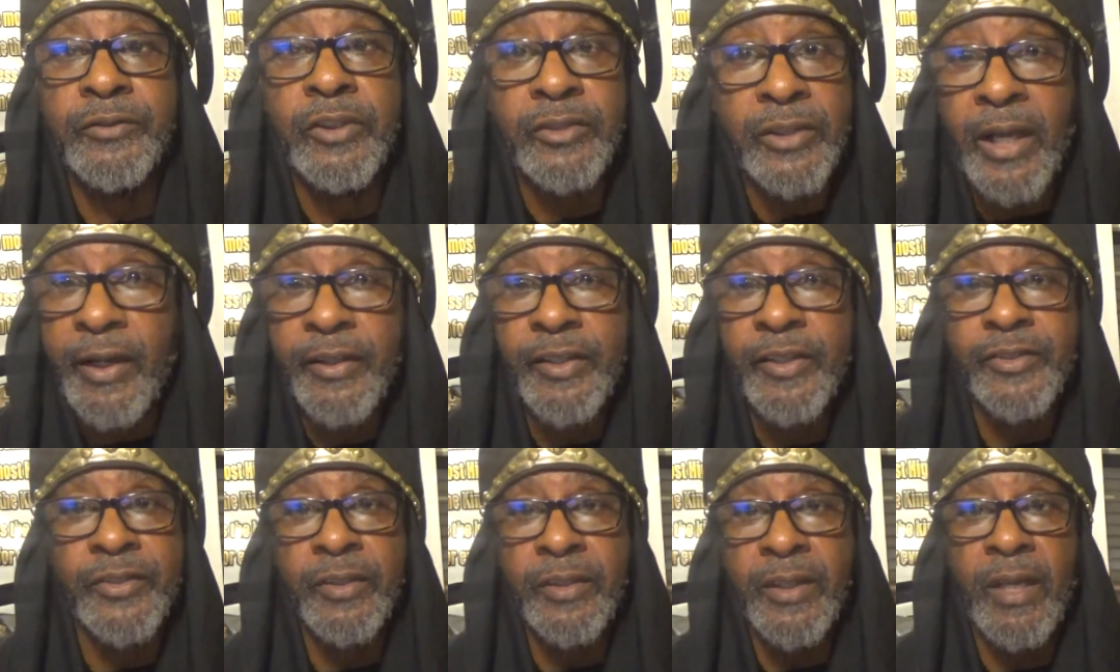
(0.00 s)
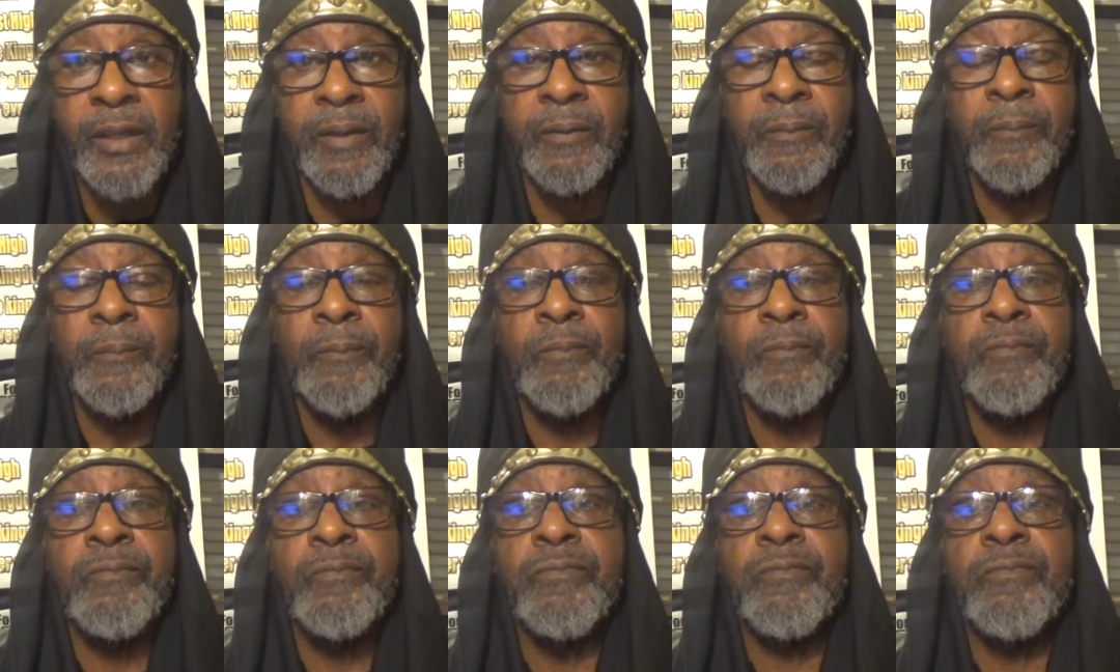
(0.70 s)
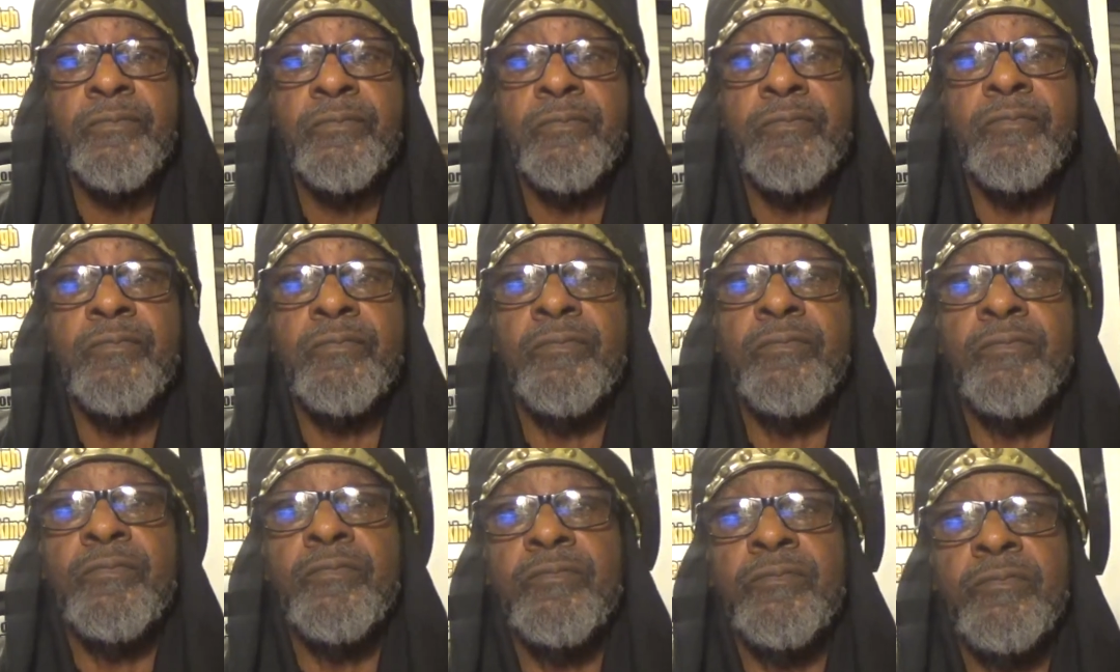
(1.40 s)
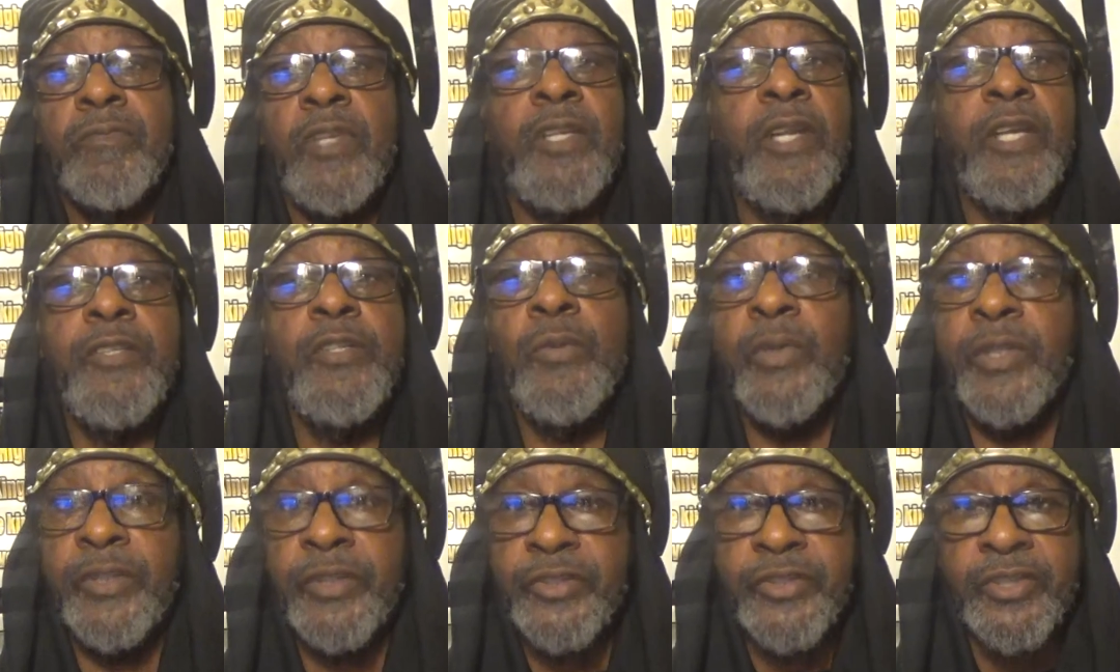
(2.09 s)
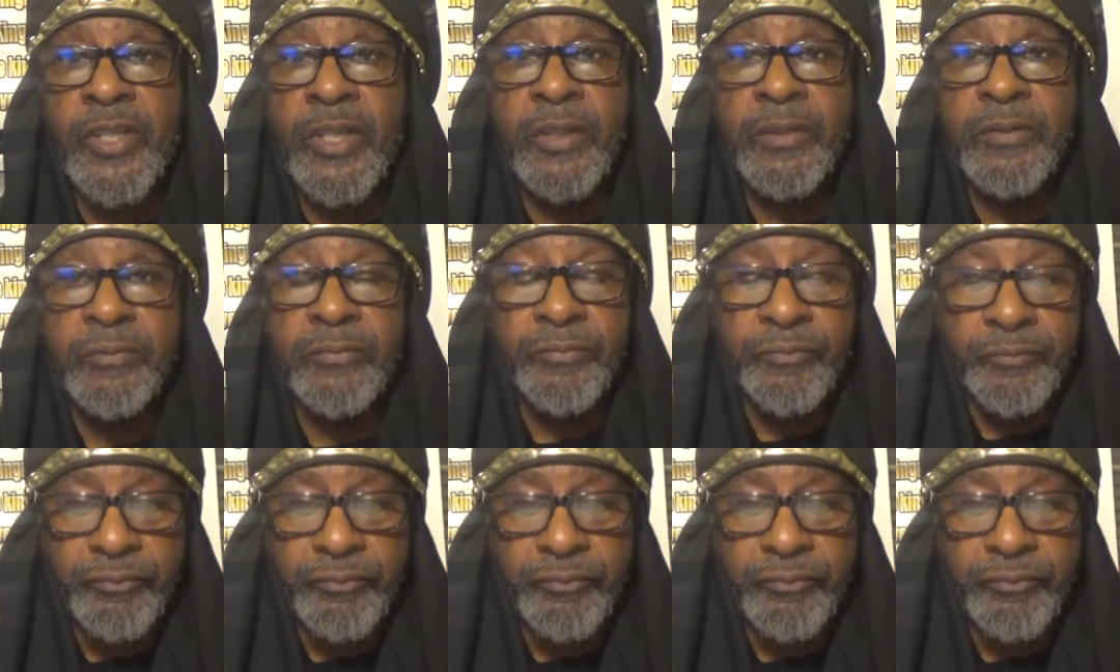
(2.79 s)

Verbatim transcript: just like it is today. Ain't nothing new under the sun.